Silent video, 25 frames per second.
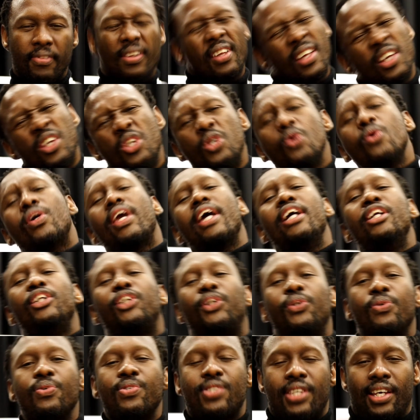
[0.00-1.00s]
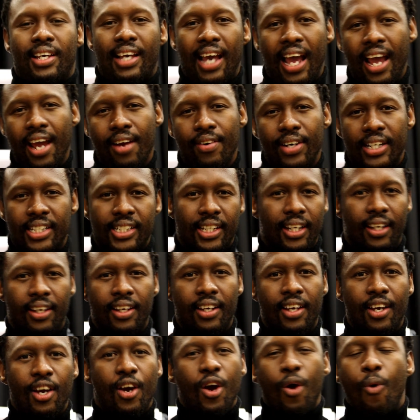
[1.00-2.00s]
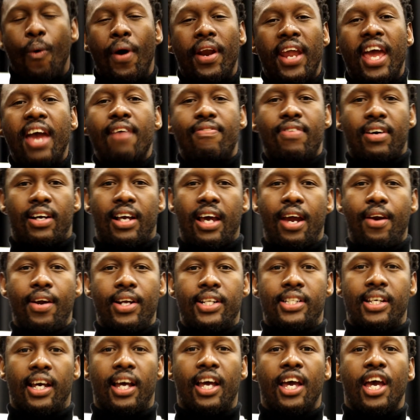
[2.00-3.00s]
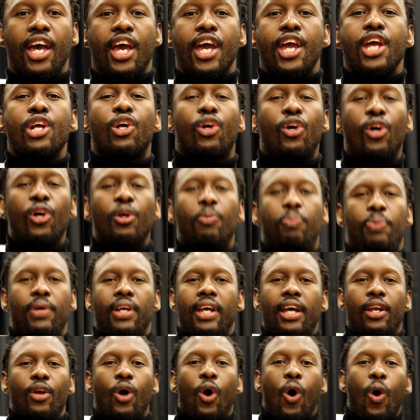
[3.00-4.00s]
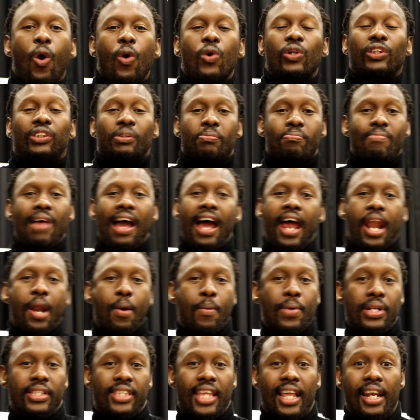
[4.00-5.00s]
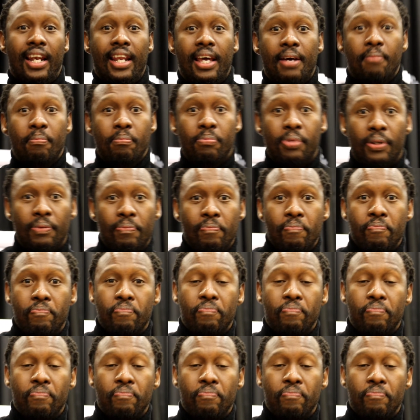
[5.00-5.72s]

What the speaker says: You can choose a character, whatever character. It could be an old man with a limp.